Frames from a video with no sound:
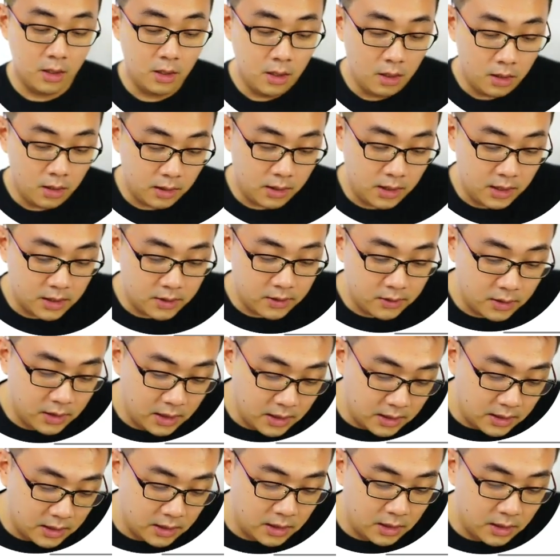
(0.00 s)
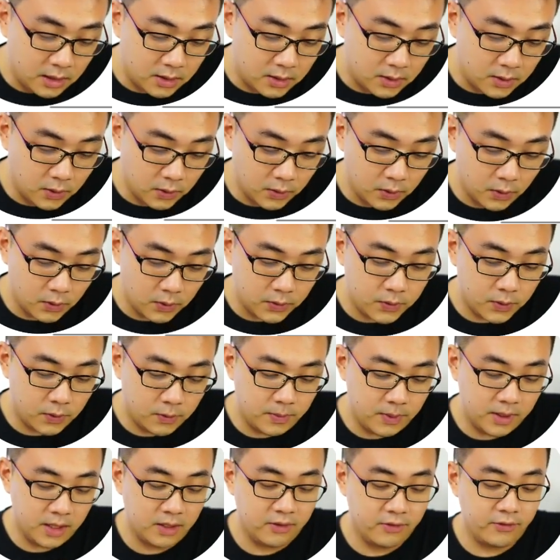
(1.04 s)
This could also
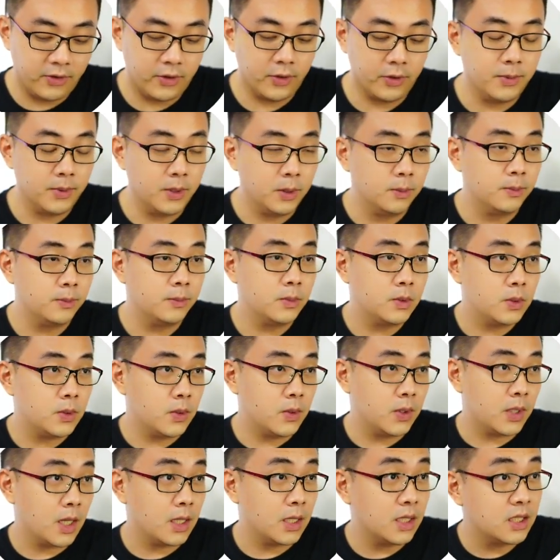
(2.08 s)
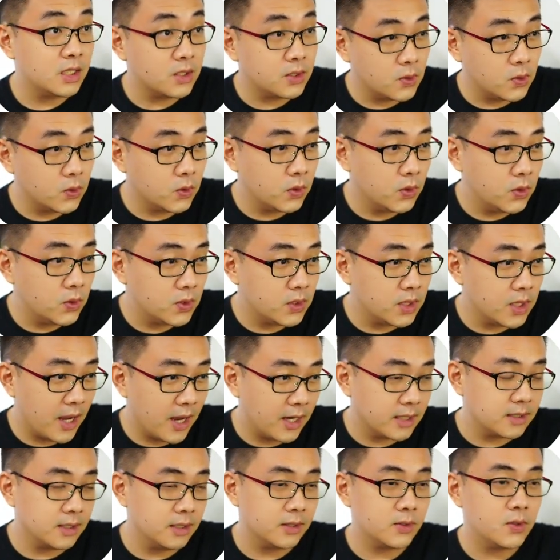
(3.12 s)
be a variable, so you can just use the x
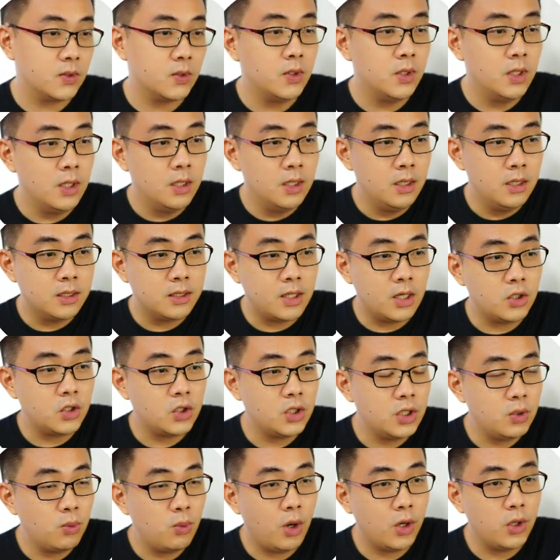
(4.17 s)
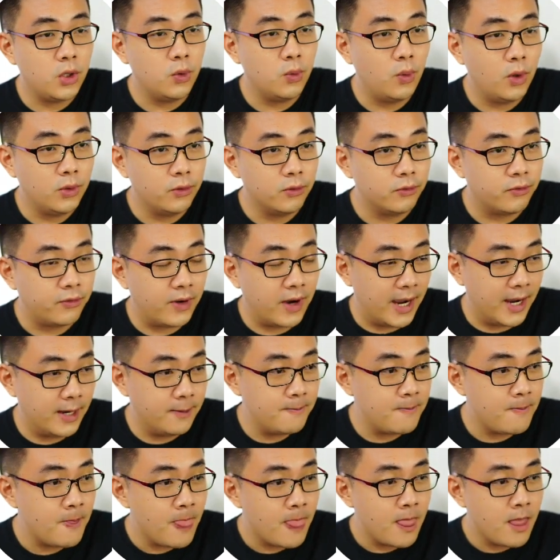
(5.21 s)
here. So essentially, what you want to find
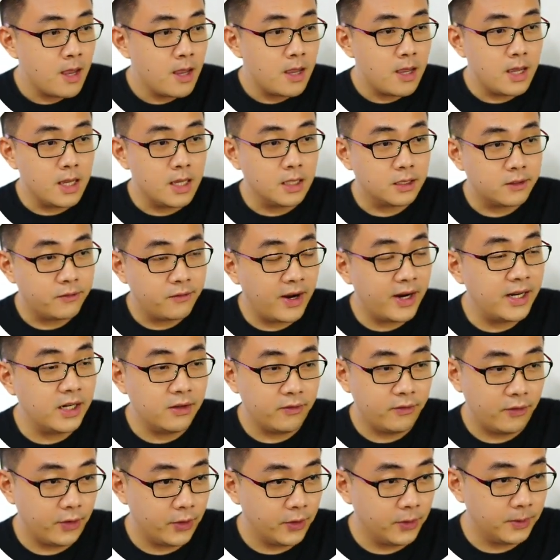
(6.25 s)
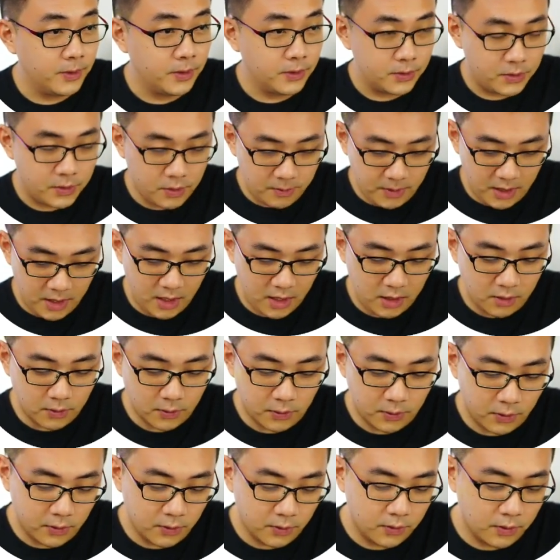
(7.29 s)
is find a variable. So meaning
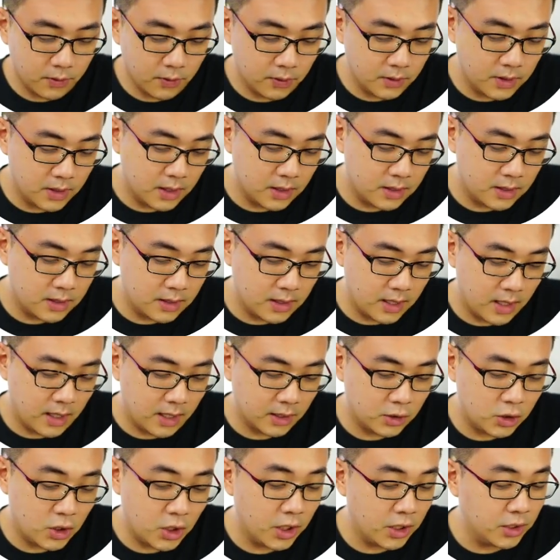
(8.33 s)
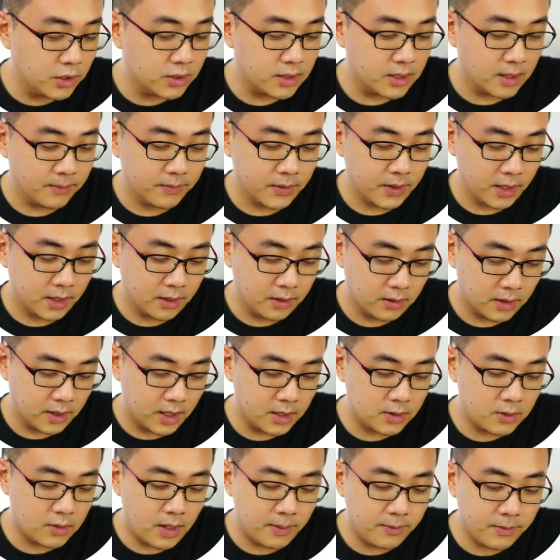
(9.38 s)
you just change something. Okay,
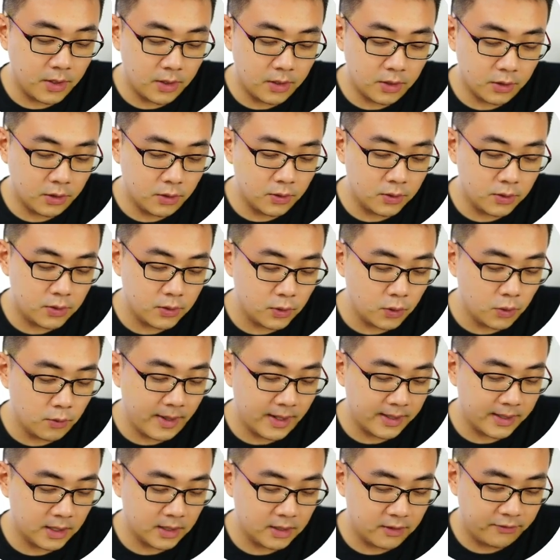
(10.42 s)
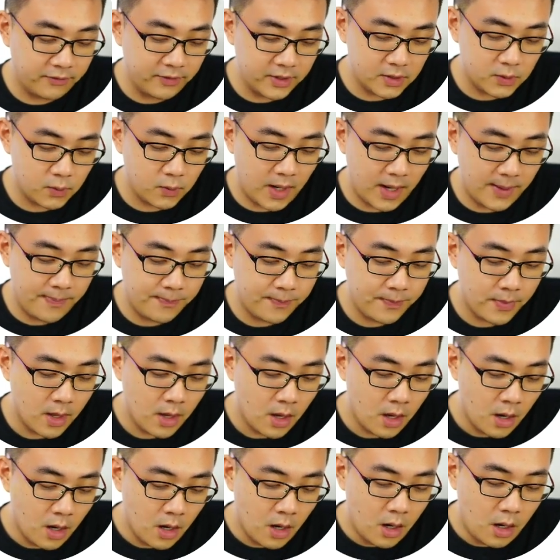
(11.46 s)
so I'm gonna use two methods. The first one,
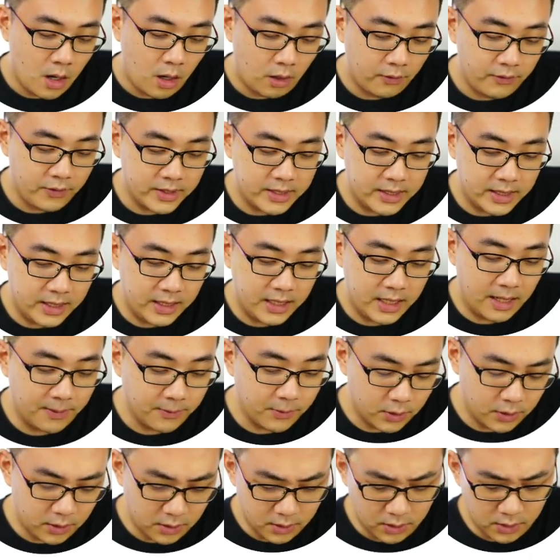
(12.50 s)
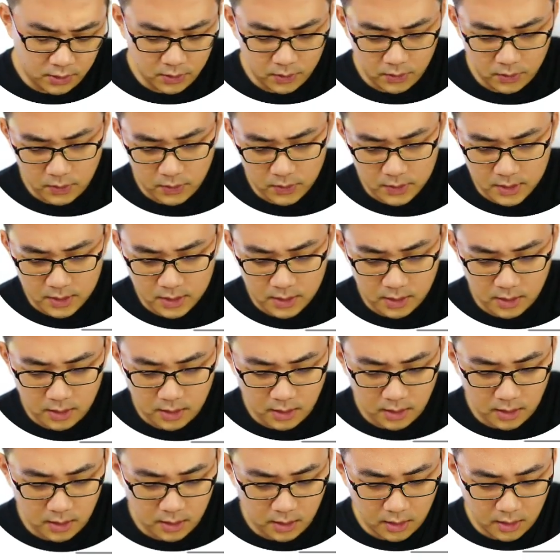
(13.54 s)
obviously, I'm gonna use
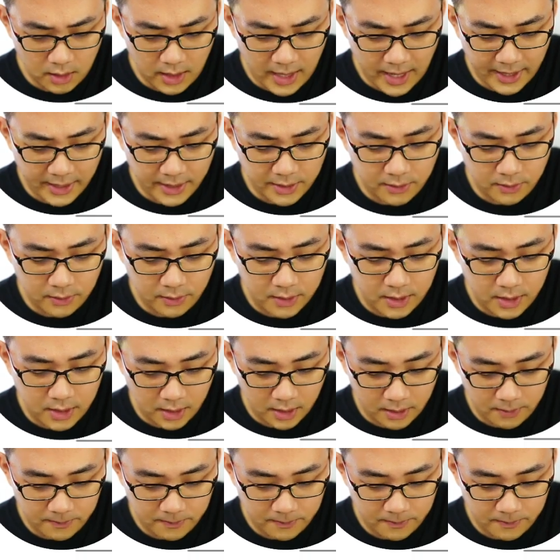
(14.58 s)
the angle here.